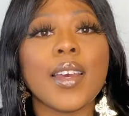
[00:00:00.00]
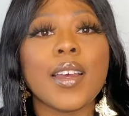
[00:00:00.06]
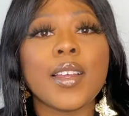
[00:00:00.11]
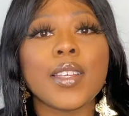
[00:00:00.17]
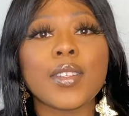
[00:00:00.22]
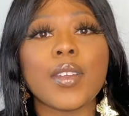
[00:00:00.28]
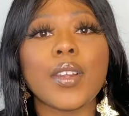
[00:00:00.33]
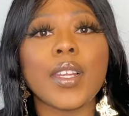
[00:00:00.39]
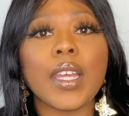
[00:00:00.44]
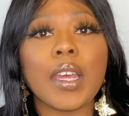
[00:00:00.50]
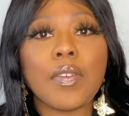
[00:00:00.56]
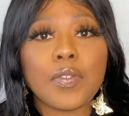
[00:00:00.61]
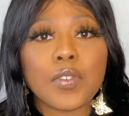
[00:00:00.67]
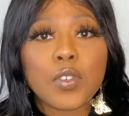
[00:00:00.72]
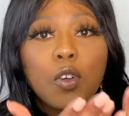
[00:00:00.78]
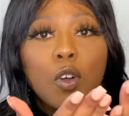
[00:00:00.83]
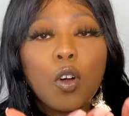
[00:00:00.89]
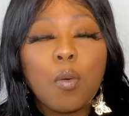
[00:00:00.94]
So
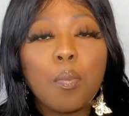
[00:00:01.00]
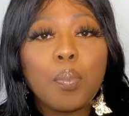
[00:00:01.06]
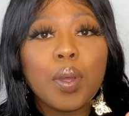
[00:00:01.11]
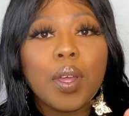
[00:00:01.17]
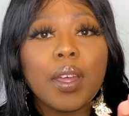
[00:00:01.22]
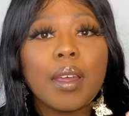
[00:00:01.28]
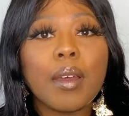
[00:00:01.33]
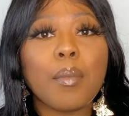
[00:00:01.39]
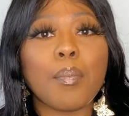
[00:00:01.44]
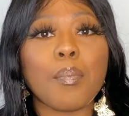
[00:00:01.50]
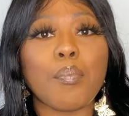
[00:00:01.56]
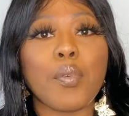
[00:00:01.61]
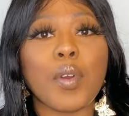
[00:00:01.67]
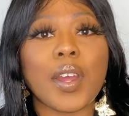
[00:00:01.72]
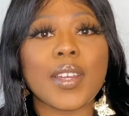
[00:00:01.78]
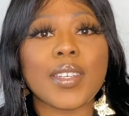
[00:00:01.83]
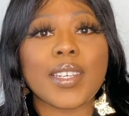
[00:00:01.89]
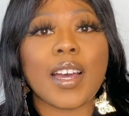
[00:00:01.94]
lift up,
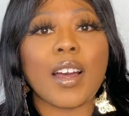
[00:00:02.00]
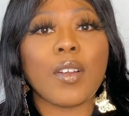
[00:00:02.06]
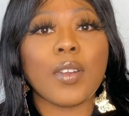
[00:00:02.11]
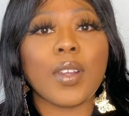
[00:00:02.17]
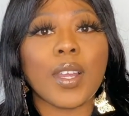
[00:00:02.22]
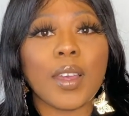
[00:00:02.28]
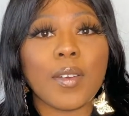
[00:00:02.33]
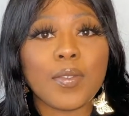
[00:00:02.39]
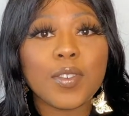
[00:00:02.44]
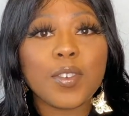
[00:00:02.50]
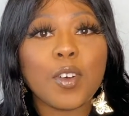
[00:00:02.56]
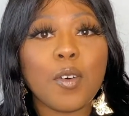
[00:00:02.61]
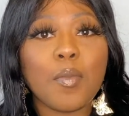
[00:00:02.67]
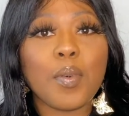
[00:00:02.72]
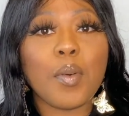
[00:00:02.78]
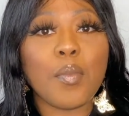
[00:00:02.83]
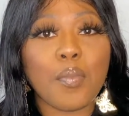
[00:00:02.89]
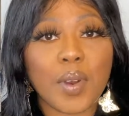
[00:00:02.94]
bring down, lift
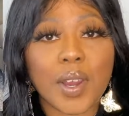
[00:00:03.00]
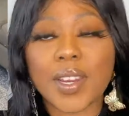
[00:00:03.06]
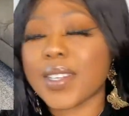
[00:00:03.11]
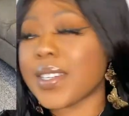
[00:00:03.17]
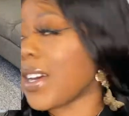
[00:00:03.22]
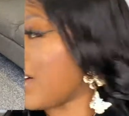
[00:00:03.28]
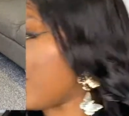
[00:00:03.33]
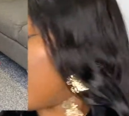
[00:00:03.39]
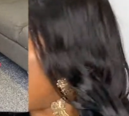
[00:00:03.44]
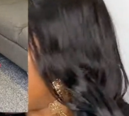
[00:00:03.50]
up, bring down.